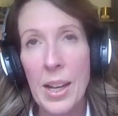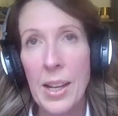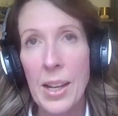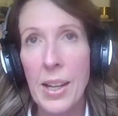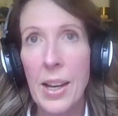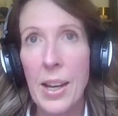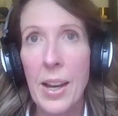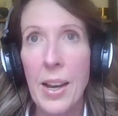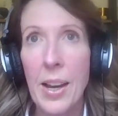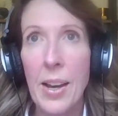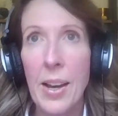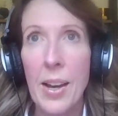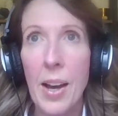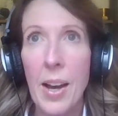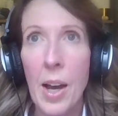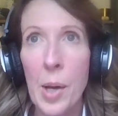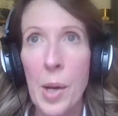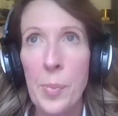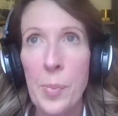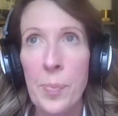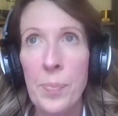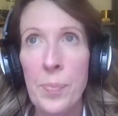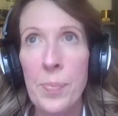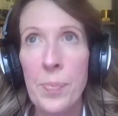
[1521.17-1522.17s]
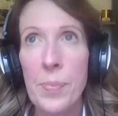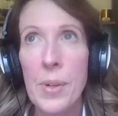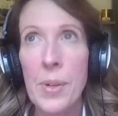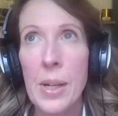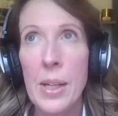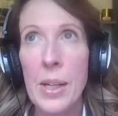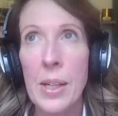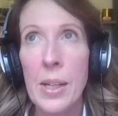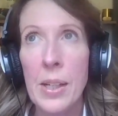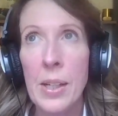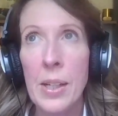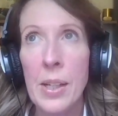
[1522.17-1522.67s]
Yeah, I'm
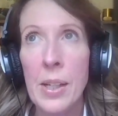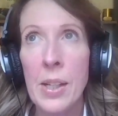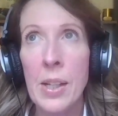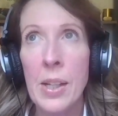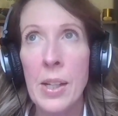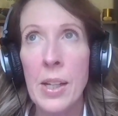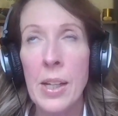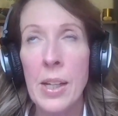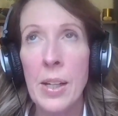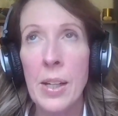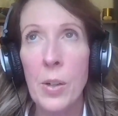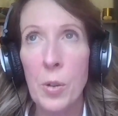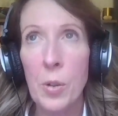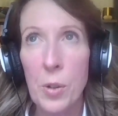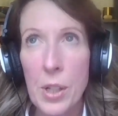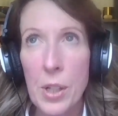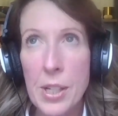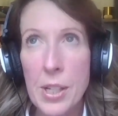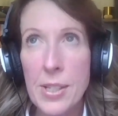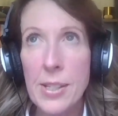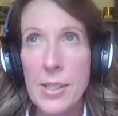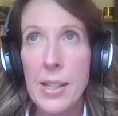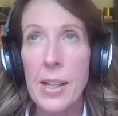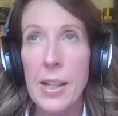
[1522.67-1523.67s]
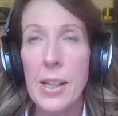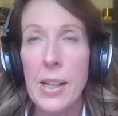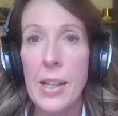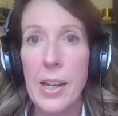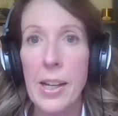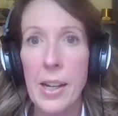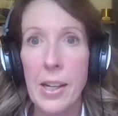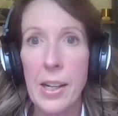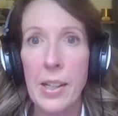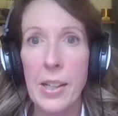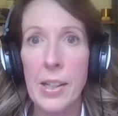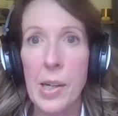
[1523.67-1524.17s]
increasingly
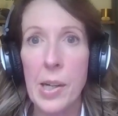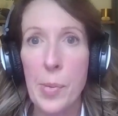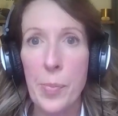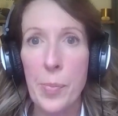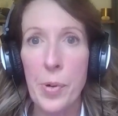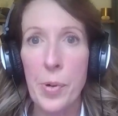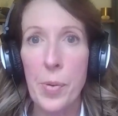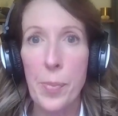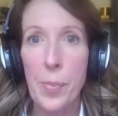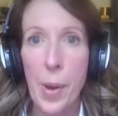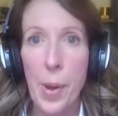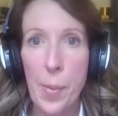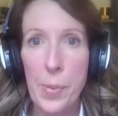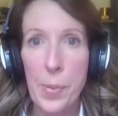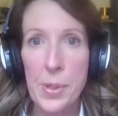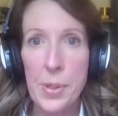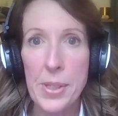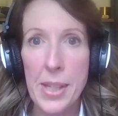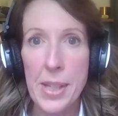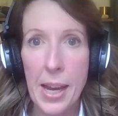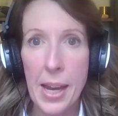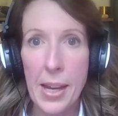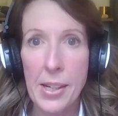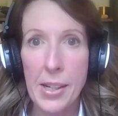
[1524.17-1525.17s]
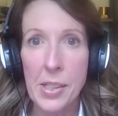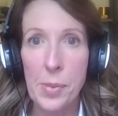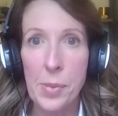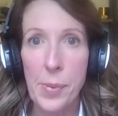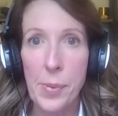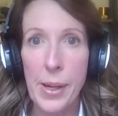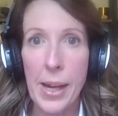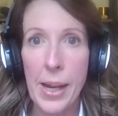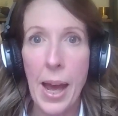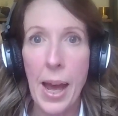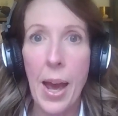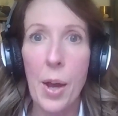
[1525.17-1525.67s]
getting a number of people saying to
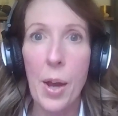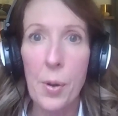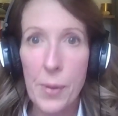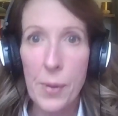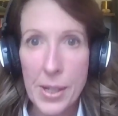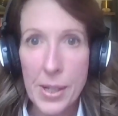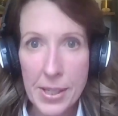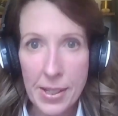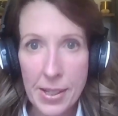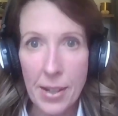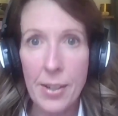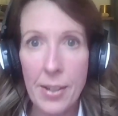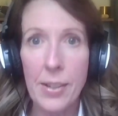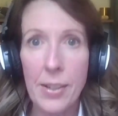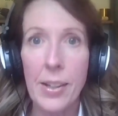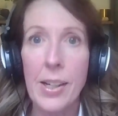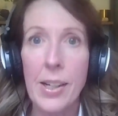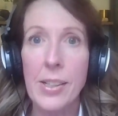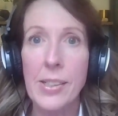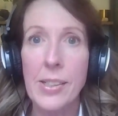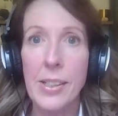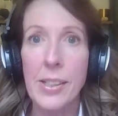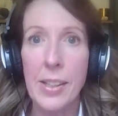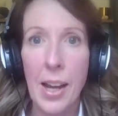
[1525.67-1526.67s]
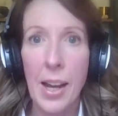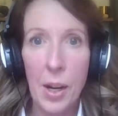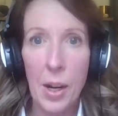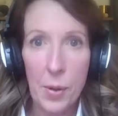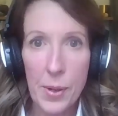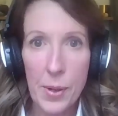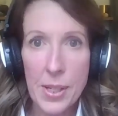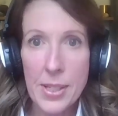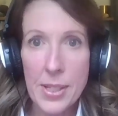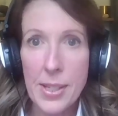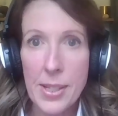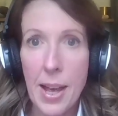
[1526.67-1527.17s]
me, how do I sell on LinkedIn? How do
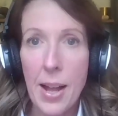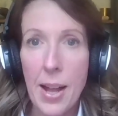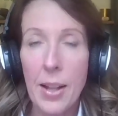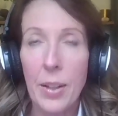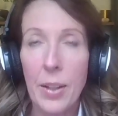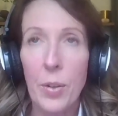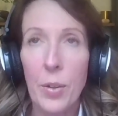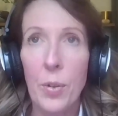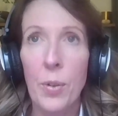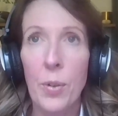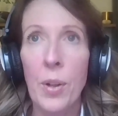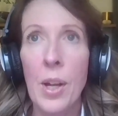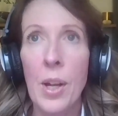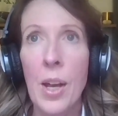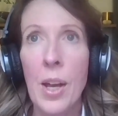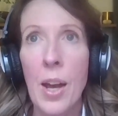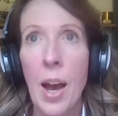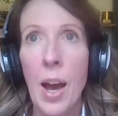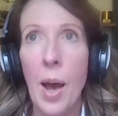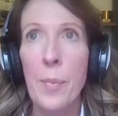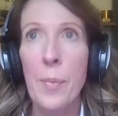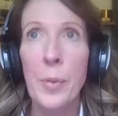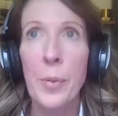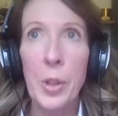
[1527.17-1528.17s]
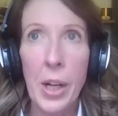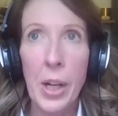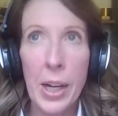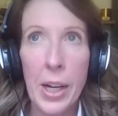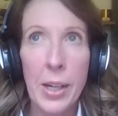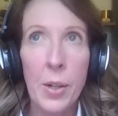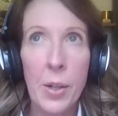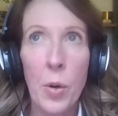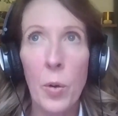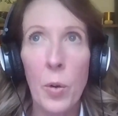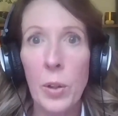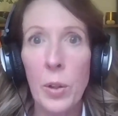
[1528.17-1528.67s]
I sell? Or I'm
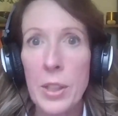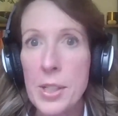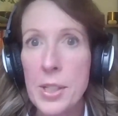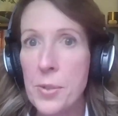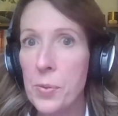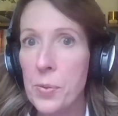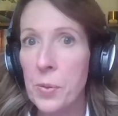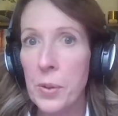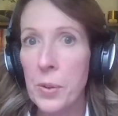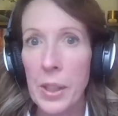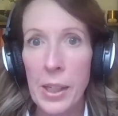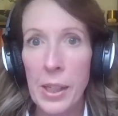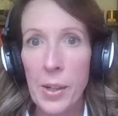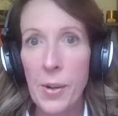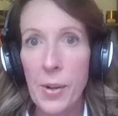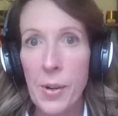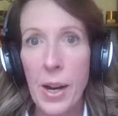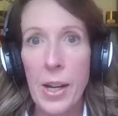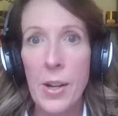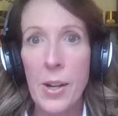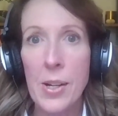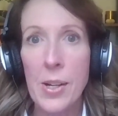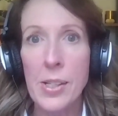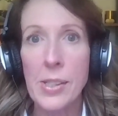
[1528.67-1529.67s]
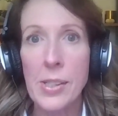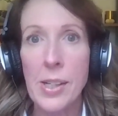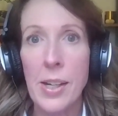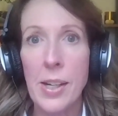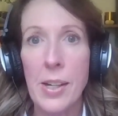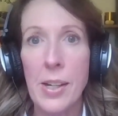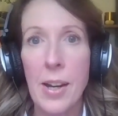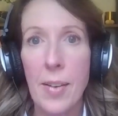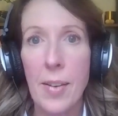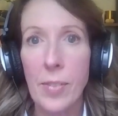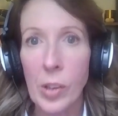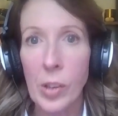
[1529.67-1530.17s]
creating all this really great
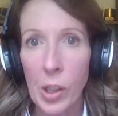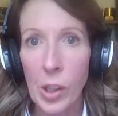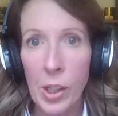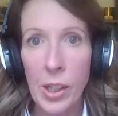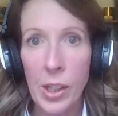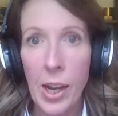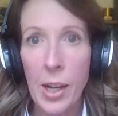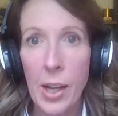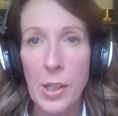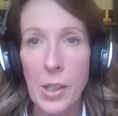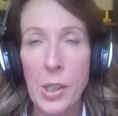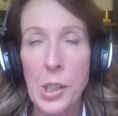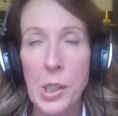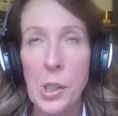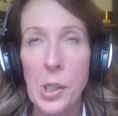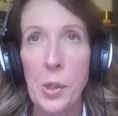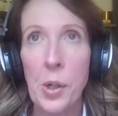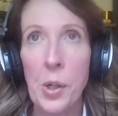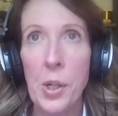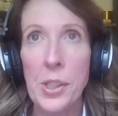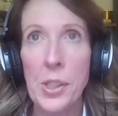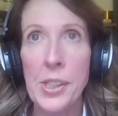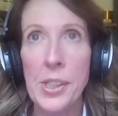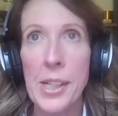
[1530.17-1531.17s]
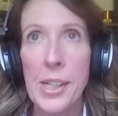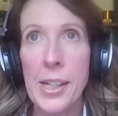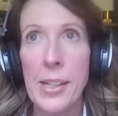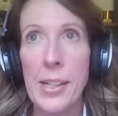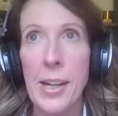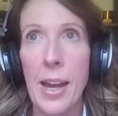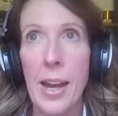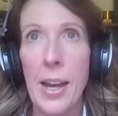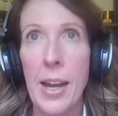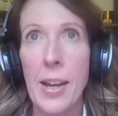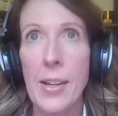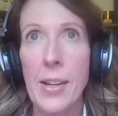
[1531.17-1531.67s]
content. I've learned how to do content
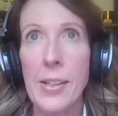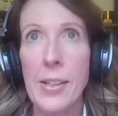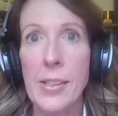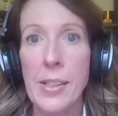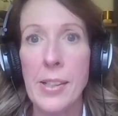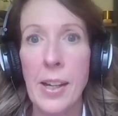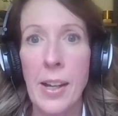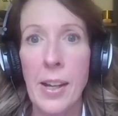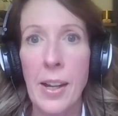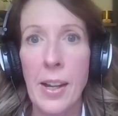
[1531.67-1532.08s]
and